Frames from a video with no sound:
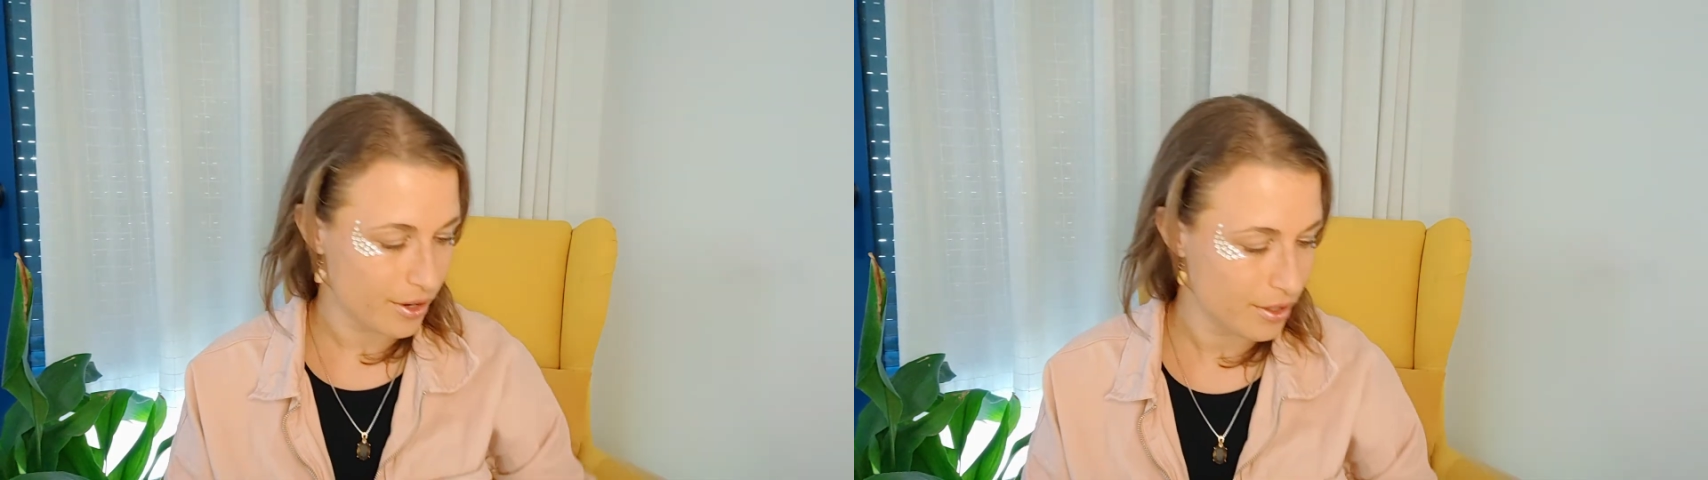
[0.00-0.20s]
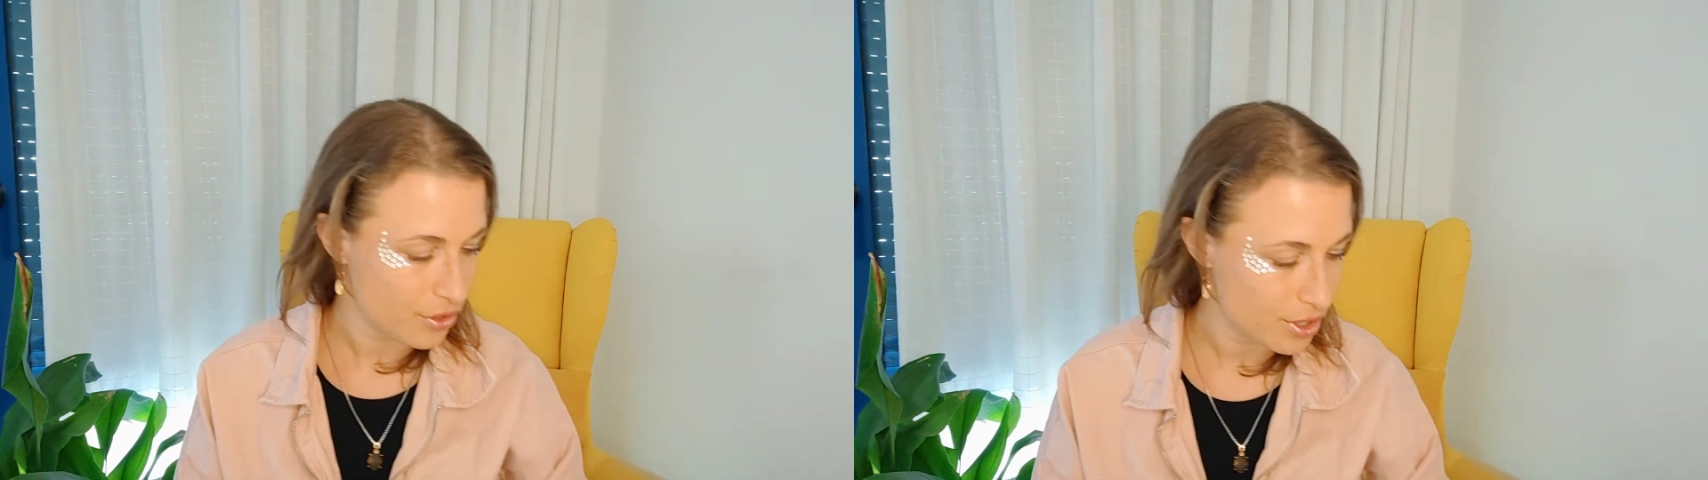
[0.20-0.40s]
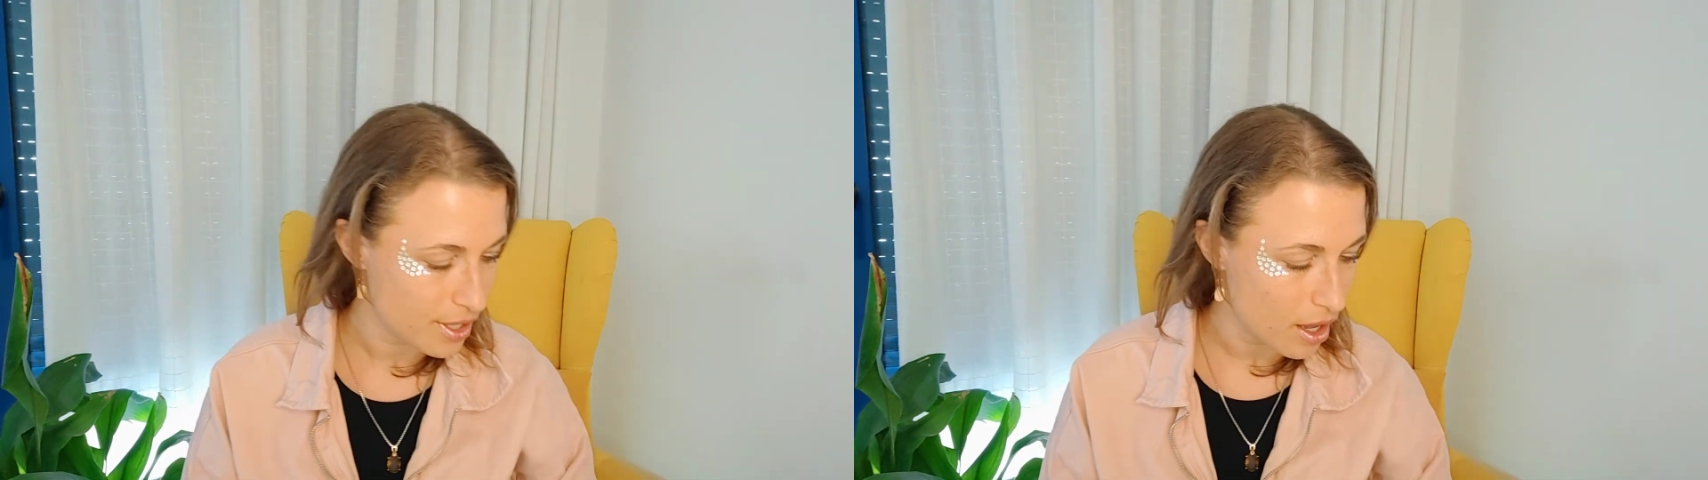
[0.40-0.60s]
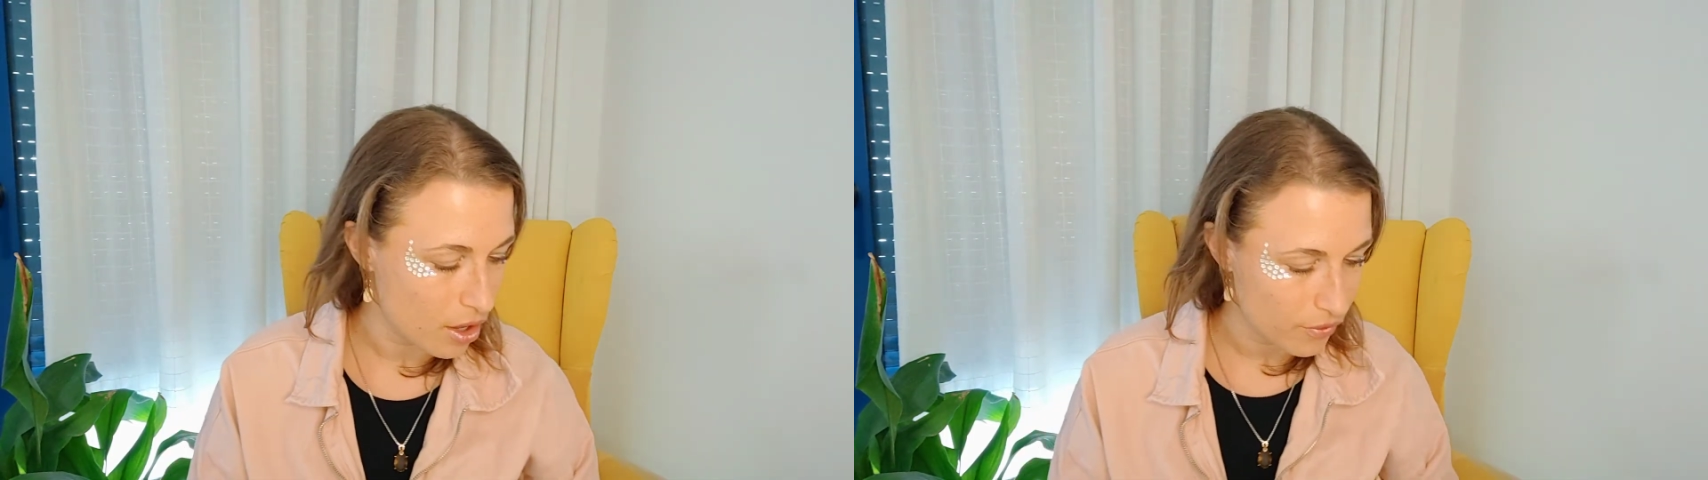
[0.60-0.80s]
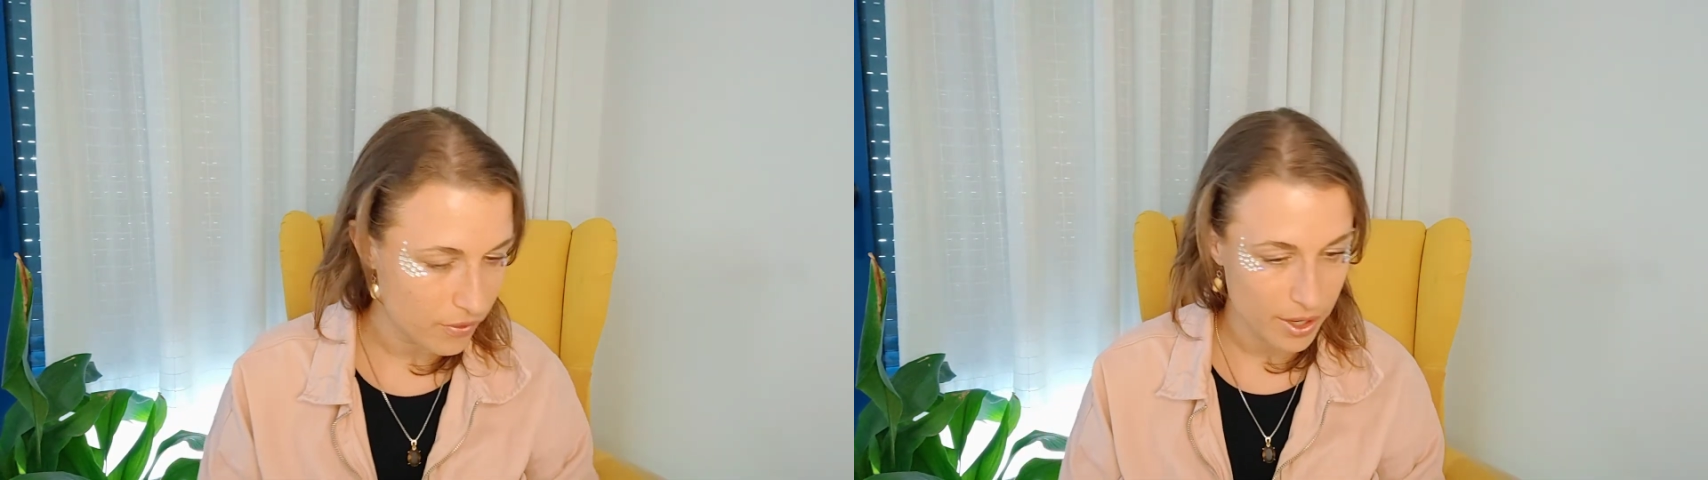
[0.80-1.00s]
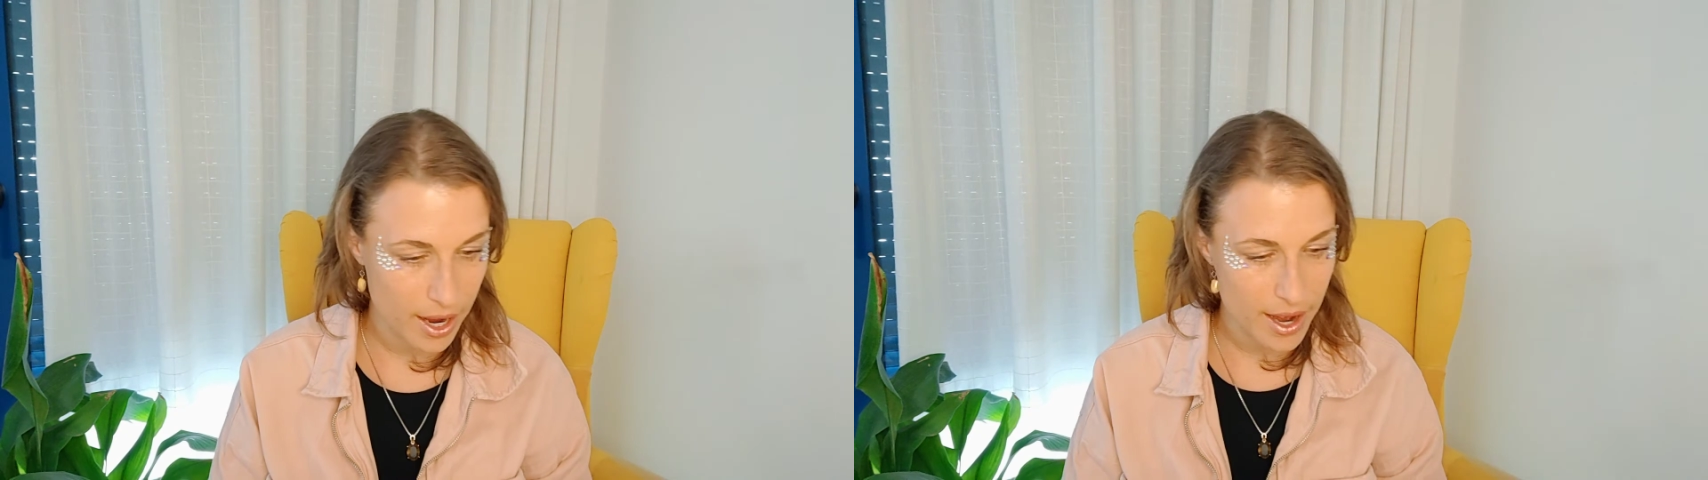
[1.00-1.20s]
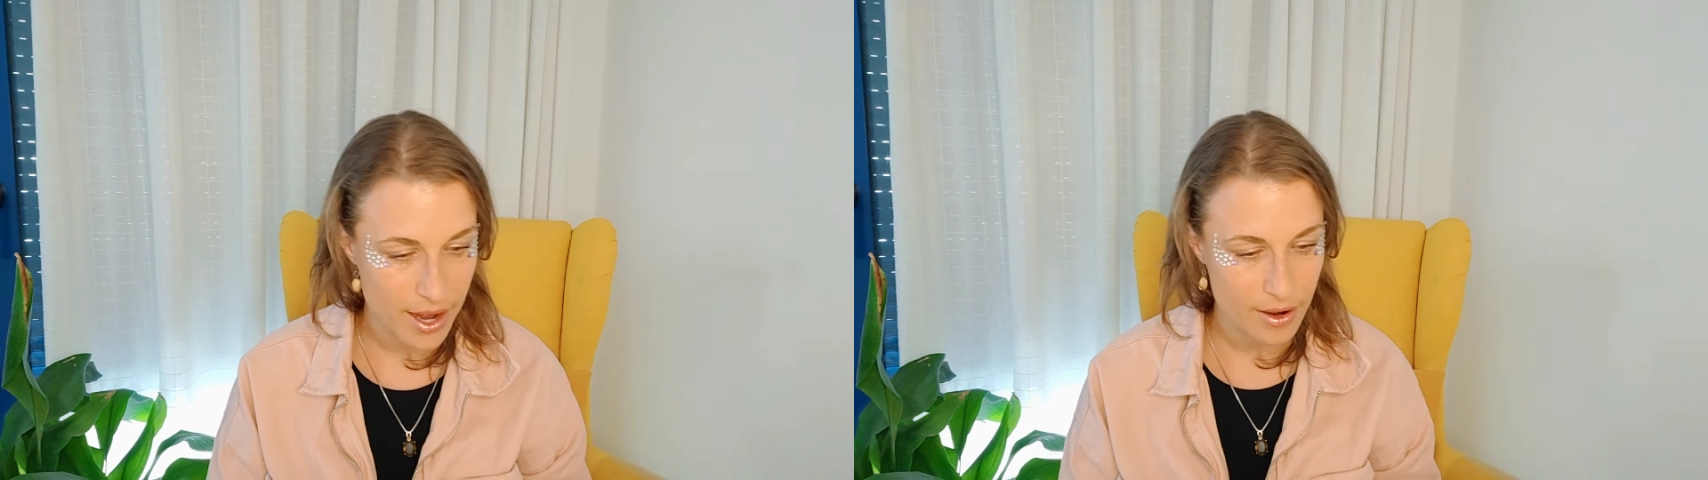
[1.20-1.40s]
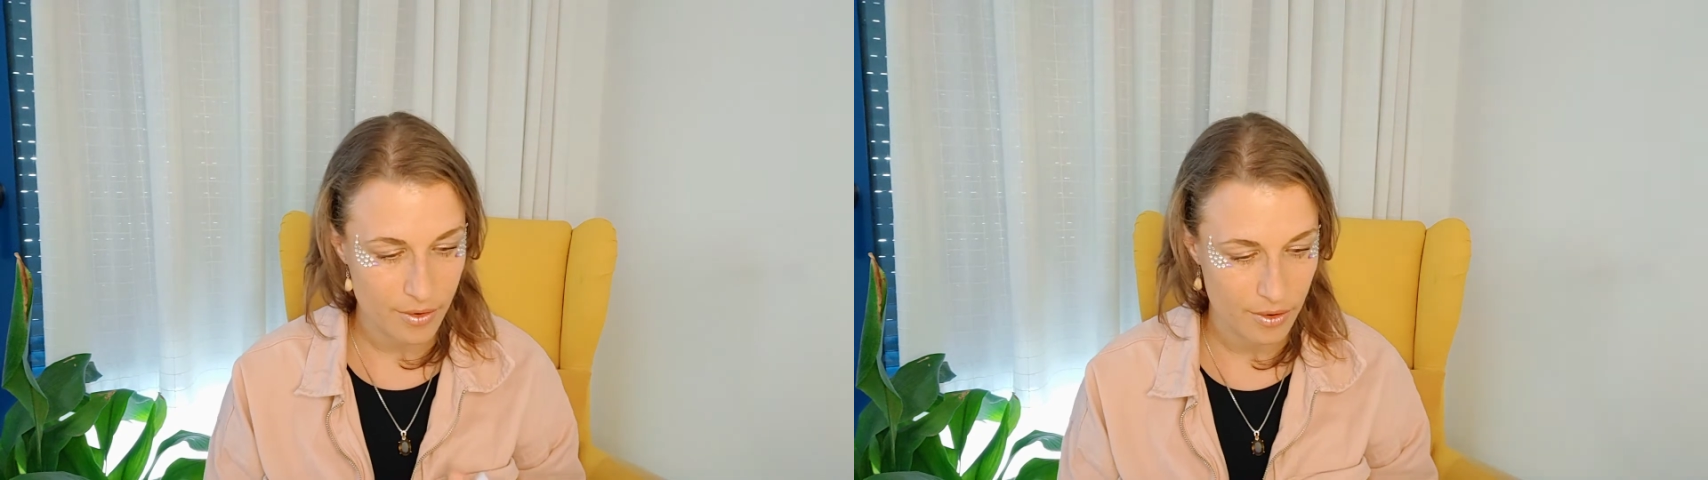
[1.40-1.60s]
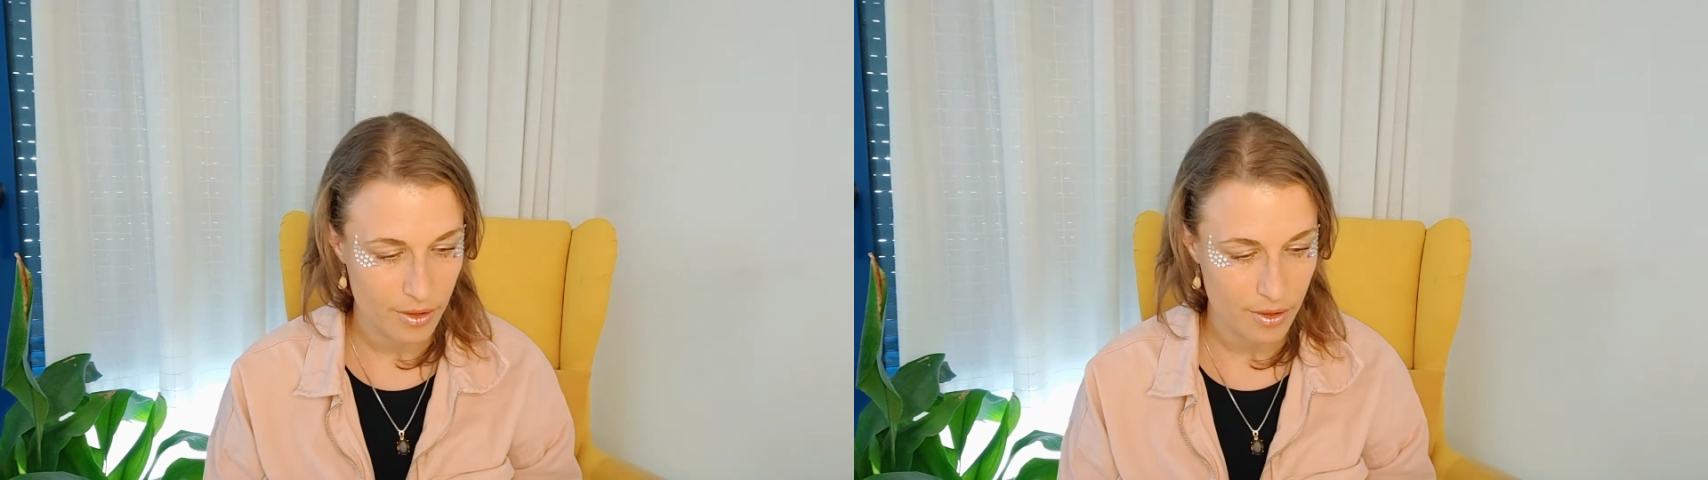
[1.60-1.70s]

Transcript: than yourself, okay?